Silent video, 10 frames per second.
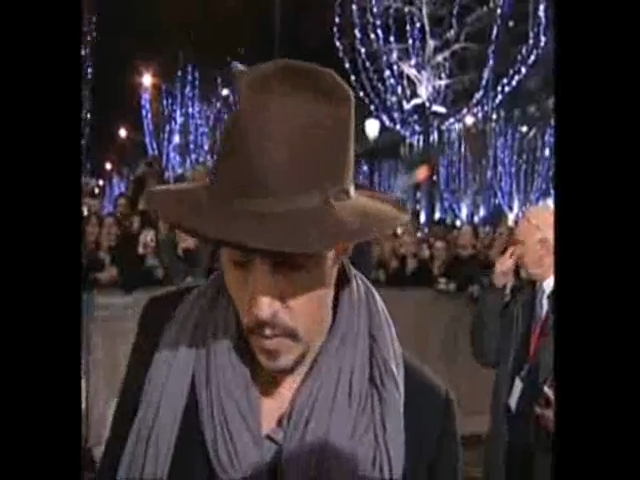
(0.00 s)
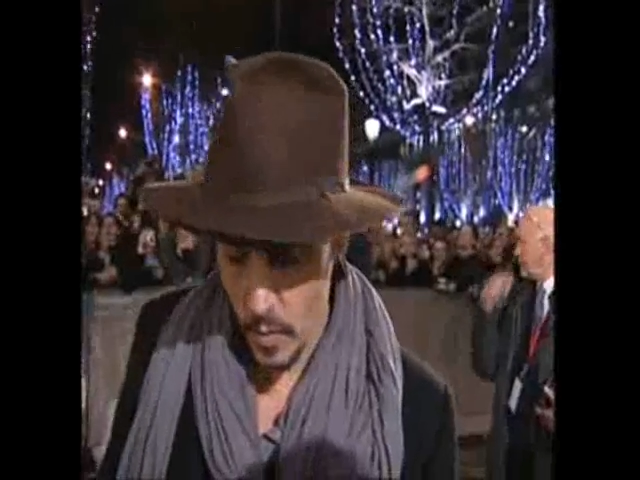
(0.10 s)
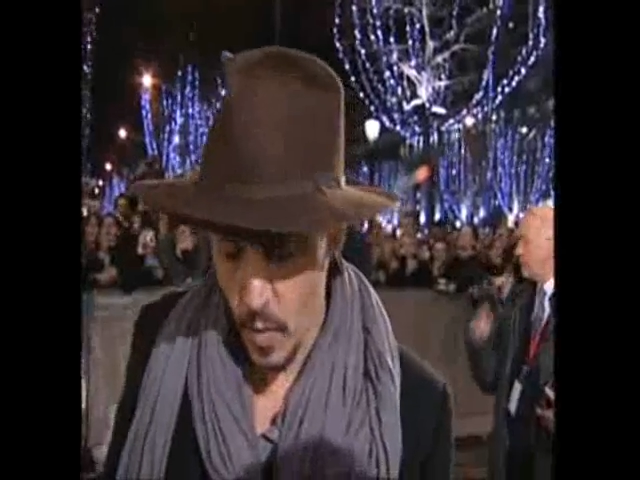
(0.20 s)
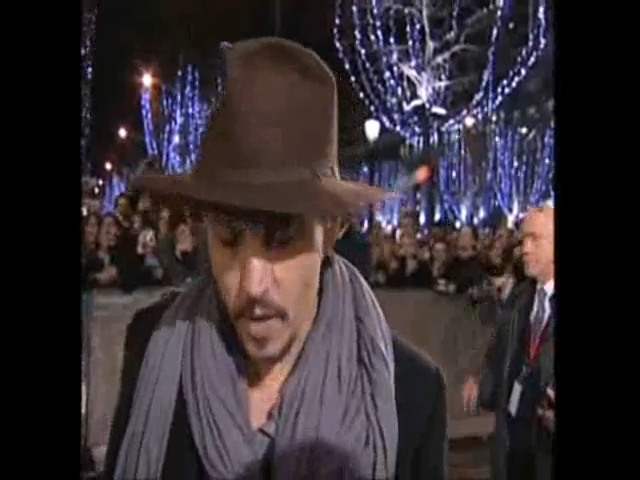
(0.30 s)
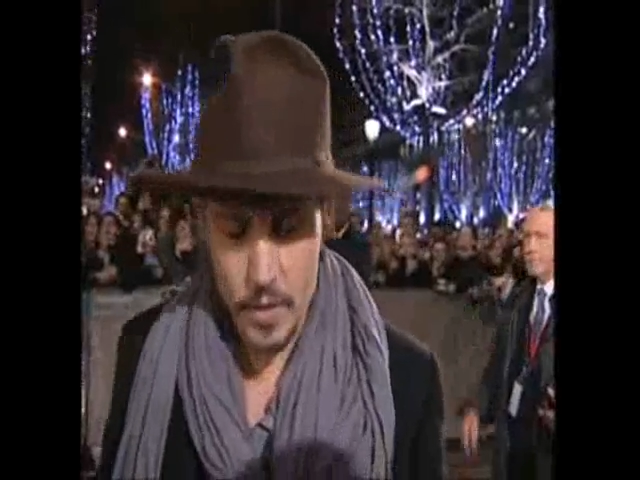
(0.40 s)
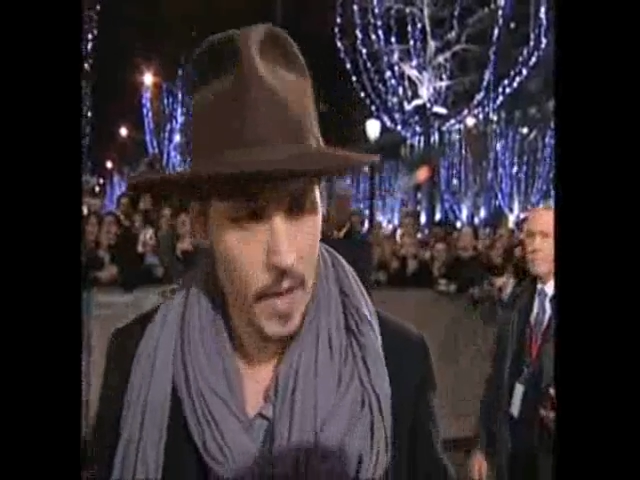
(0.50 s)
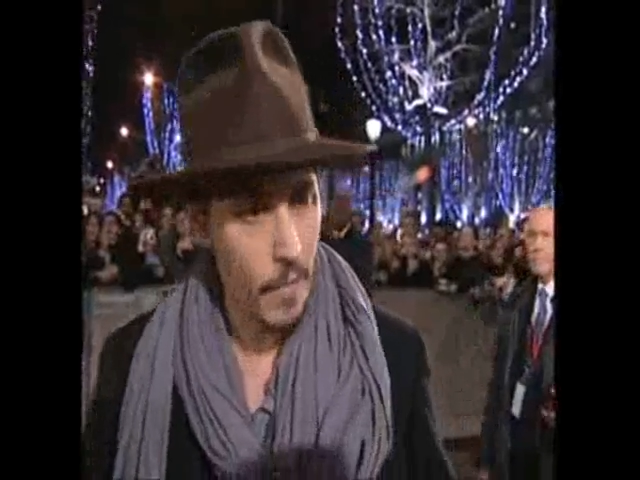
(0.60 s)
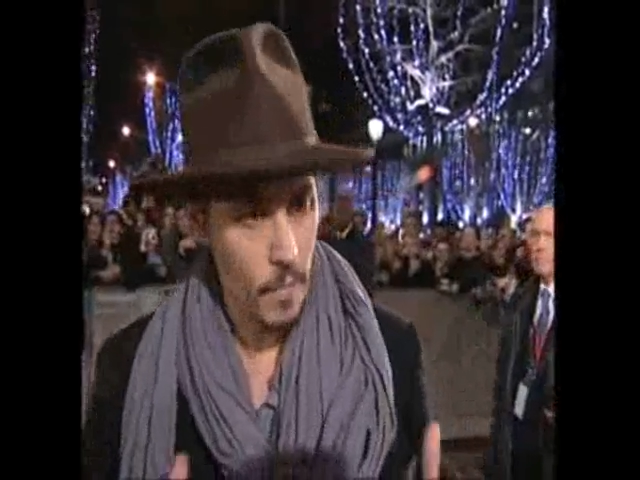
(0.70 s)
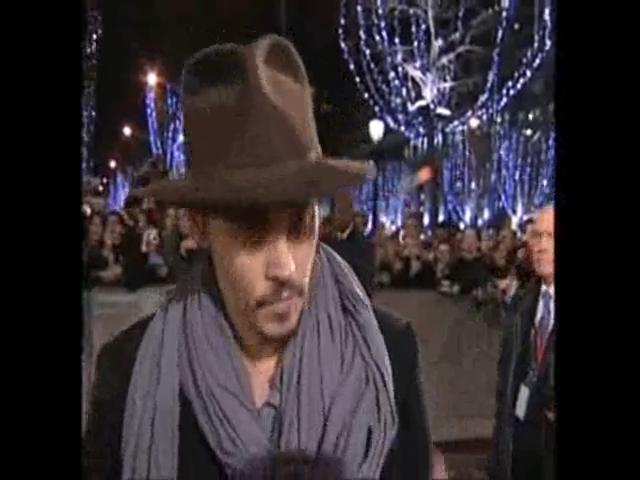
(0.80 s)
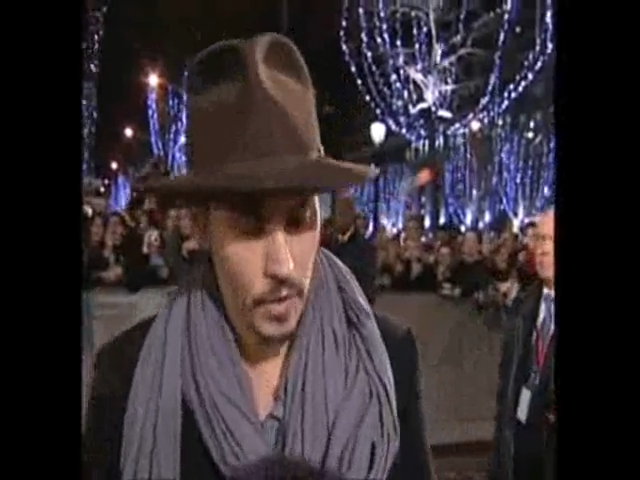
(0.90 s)
writers
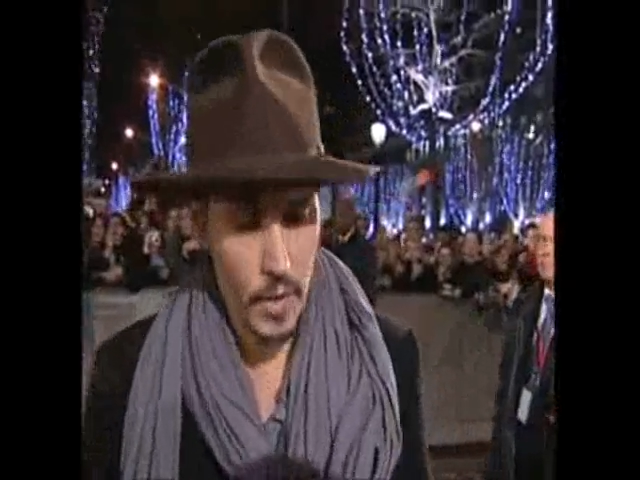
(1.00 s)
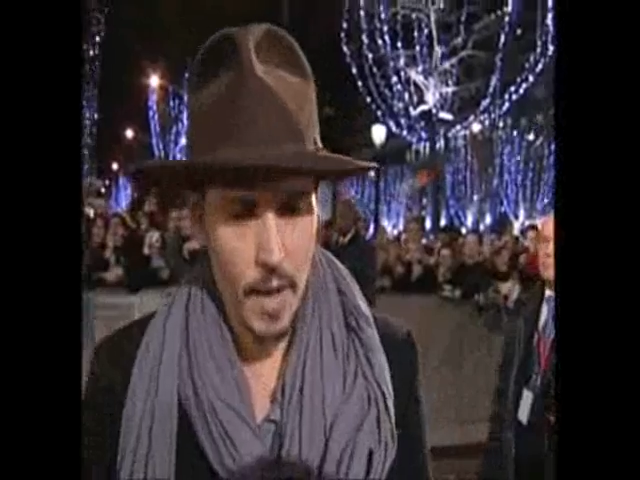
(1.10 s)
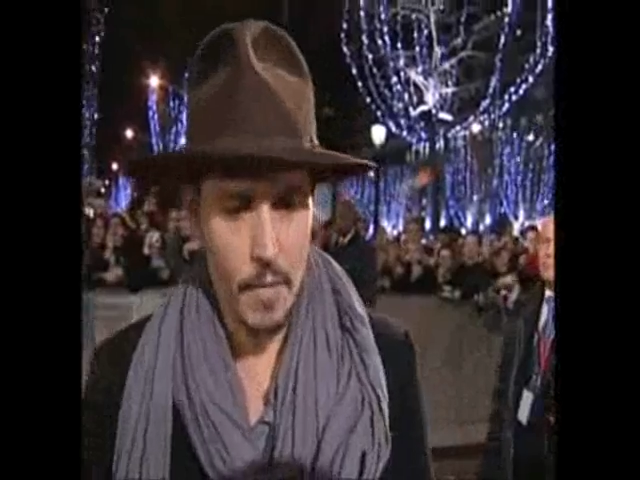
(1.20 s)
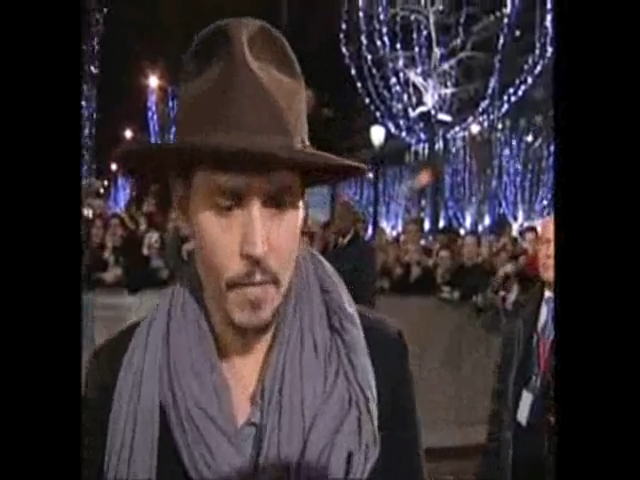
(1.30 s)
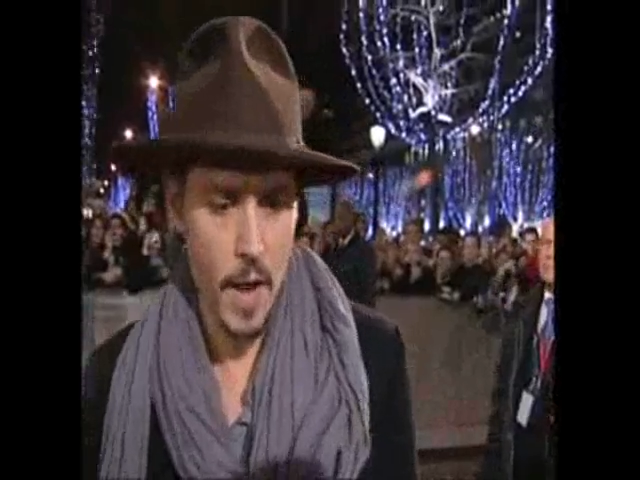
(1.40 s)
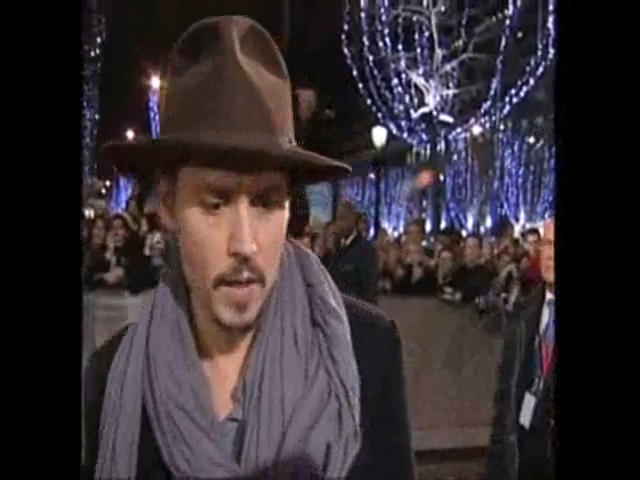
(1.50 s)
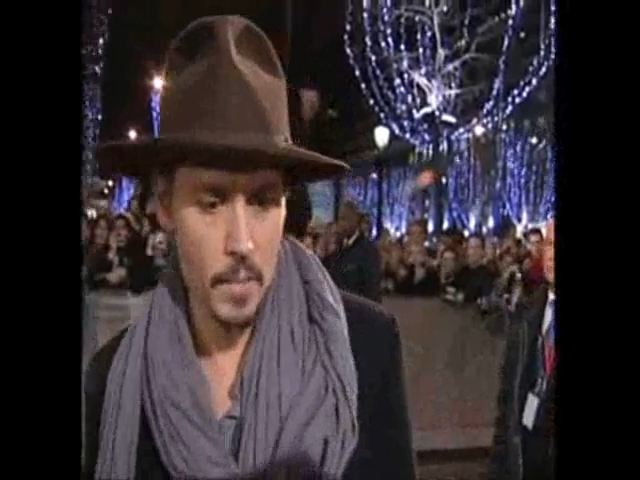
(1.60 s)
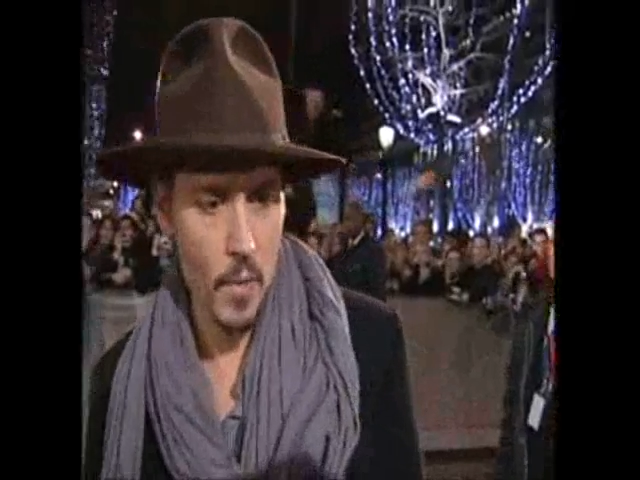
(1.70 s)
certainly have a valid